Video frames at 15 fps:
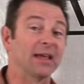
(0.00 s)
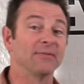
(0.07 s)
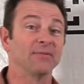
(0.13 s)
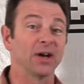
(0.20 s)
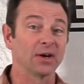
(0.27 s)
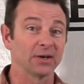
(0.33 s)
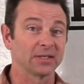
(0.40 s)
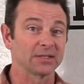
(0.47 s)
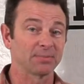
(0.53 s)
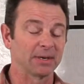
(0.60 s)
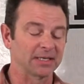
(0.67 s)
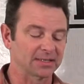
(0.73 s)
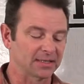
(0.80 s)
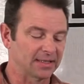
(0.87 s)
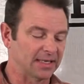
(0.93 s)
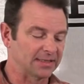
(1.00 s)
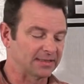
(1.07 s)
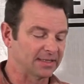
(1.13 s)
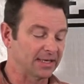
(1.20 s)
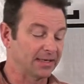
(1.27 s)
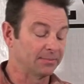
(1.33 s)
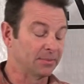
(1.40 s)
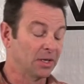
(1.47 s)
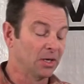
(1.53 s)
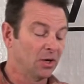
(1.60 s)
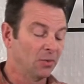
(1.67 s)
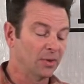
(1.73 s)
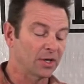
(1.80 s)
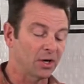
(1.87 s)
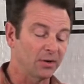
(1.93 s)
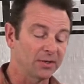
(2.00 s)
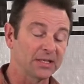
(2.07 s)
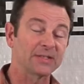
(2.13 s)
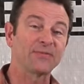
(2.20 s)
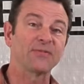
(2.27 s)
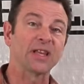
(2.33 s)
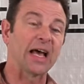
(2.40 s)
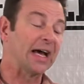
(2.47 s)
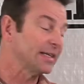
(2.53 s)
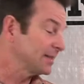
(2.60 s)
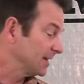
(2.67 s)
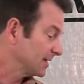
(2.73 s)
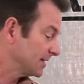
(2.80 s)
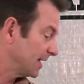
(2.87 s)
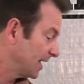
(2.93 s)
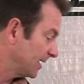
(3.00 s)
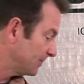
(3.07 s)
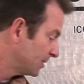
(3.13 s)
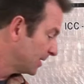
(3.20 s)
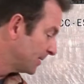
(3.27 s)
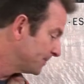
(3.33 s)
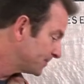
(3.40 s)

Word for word: a very specialized tape. We call this flashing tape,